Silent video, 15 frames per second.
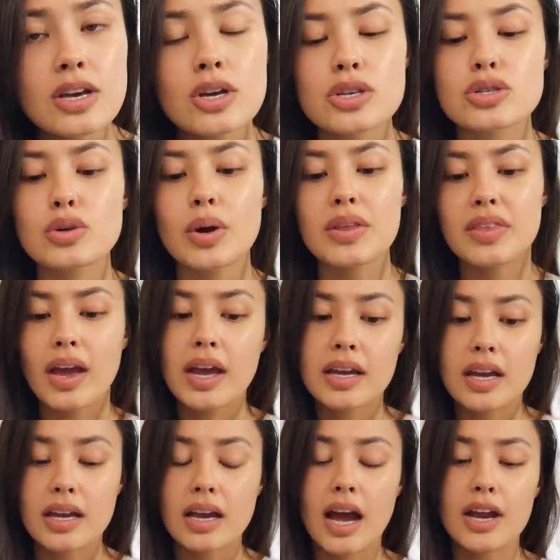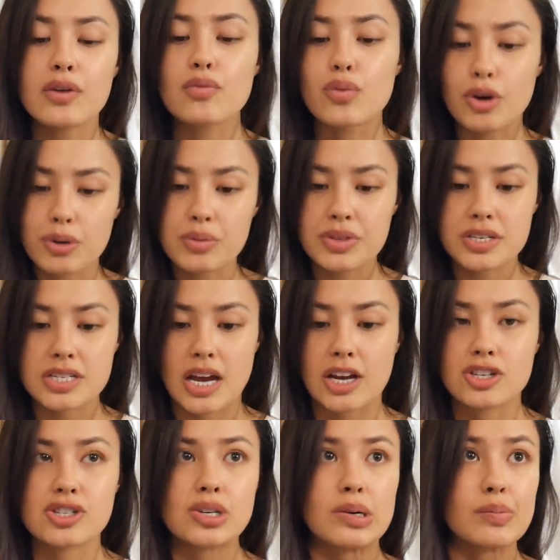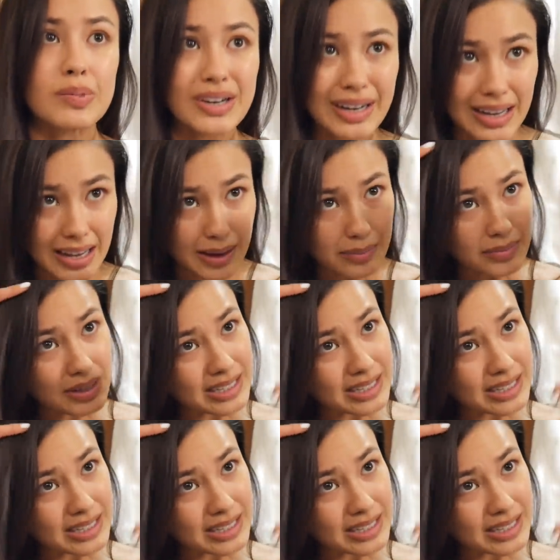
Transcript: so I think I can kind of work with the texture, but I am